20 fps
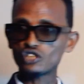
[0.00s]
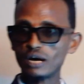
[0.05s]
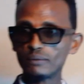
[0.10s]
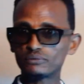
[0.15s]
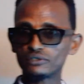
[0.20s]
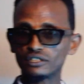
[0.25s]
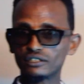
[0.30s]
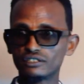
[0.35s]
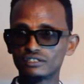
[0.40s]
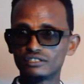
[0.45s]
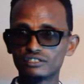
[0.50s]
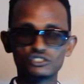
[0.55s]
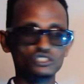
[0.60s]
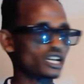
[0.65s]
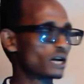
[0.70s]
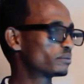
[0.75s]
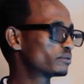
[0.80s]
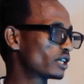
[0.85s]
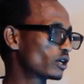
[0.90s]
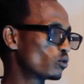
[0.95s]
chapter,
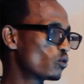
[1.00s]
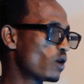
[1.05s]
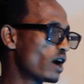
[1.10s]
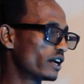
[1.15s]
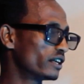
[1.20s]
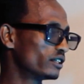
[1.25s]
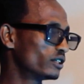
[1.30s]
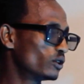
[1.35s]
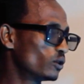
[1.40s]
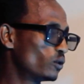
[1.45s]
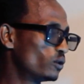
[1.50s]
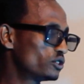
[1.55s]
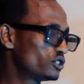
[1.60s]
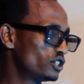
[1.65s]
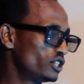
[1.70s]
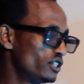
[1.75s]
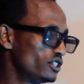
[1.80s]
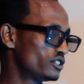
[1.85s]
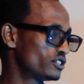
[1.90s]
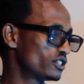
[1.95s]
chapter 1,
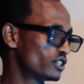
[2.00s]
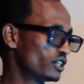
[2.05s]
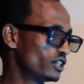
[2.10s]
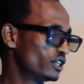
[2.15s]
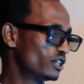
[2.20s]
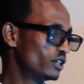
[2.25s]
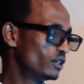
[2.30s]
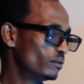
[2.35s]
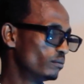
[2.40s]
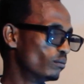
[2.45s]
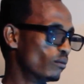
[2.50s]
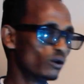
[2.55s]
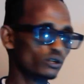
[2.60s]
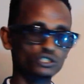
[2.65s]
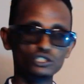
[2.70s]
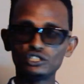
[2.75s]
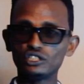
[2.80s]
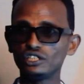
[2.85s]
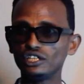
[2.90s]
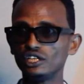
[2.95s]
which is
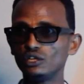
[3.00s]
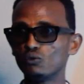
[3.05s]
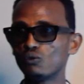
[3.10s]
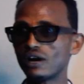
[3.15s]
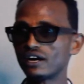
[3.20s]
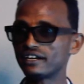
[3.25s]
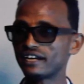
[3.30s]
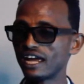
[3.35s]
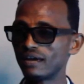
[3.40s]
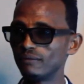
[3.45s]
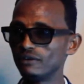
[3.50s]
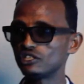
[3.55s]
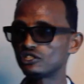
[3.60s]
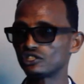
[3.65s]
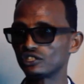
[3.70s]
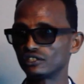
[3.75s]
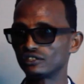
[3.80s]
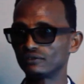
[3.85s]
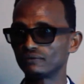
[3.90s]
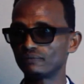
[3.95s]
motion in one
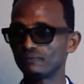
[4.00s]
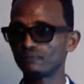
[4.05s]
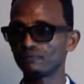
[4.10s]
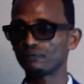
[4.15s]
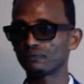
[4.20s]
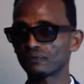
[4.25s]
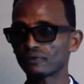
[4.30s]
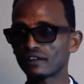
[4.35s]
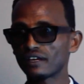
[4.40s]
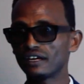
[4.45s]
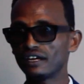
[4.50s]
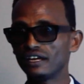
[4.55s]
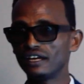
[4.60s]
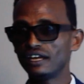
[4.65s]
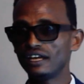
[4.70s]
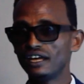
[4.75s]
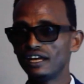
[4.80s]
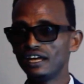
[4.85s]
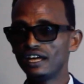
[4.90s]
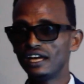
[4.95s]
dimension.
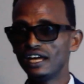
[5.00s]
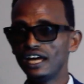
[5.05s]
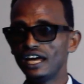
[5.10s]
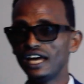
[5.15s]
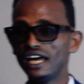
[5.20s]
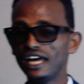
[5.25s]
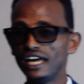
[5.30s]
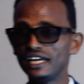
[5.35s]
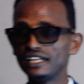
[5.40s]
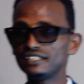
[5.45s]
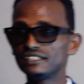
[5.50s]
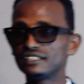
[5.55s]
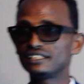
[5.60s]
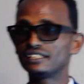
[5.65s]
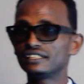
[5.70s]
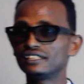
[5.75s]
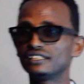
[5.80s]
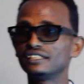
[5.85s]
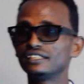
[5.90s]
And